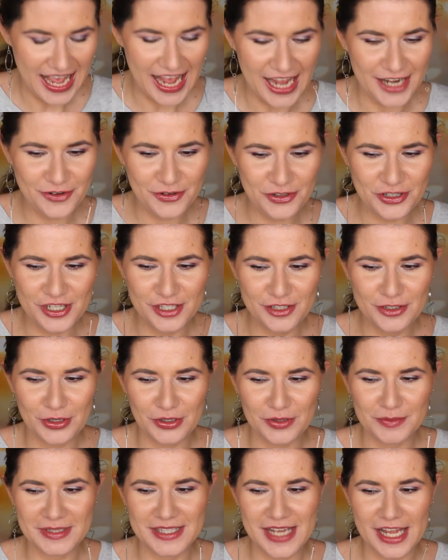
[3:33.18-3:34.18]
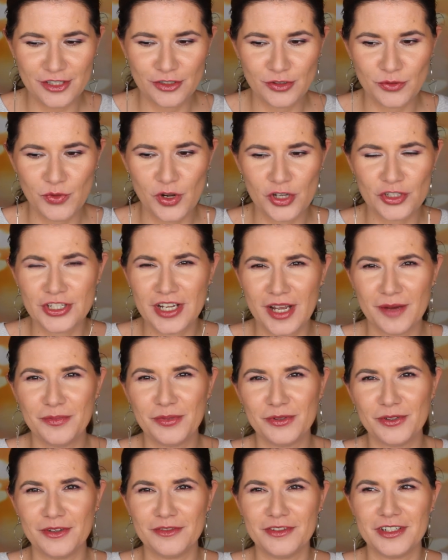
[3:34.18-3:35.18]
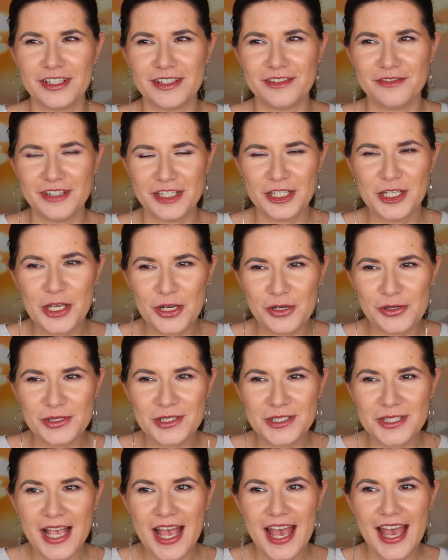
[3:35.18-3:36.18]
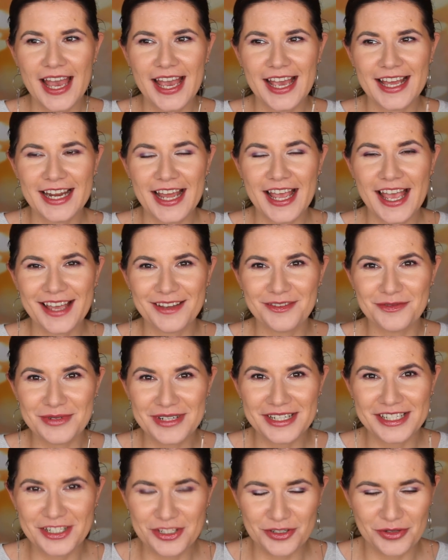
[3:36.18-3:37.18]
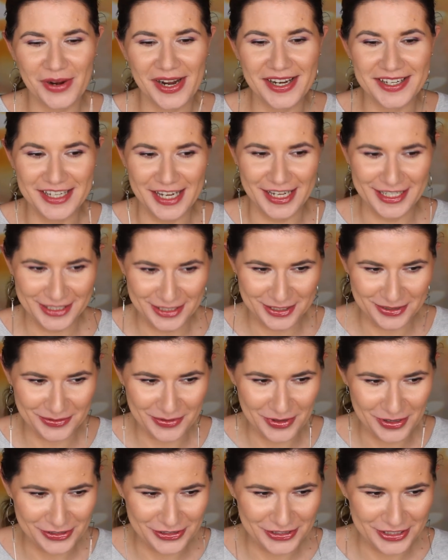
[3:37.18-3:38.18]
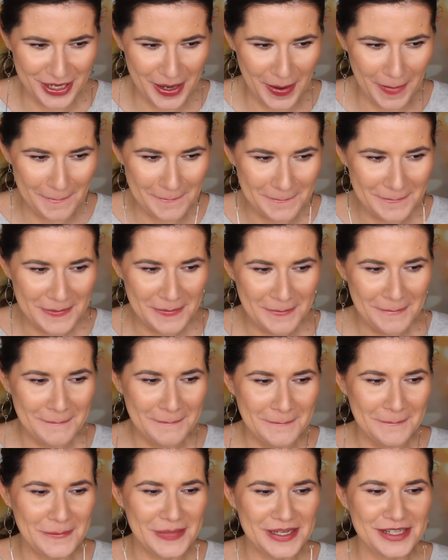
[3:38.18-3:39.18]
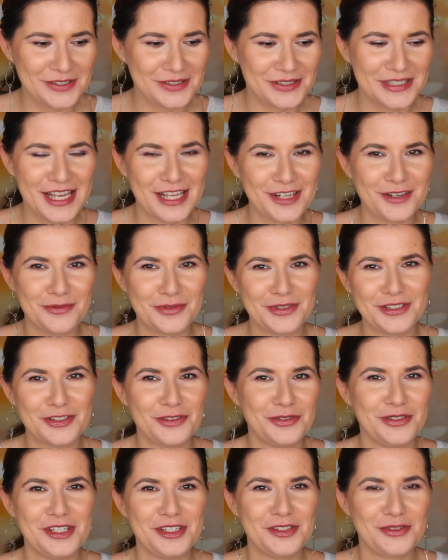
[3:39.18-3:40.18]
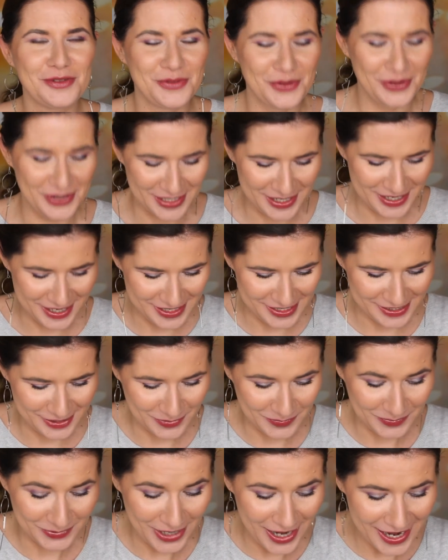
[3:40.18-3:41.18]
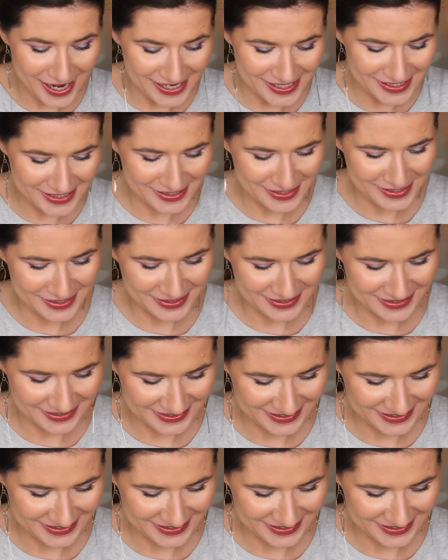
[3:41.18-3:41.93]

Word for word: I know she told me not to watch a couple of her videos, and I really tried not to watch them because I don't want to destroy the surprise.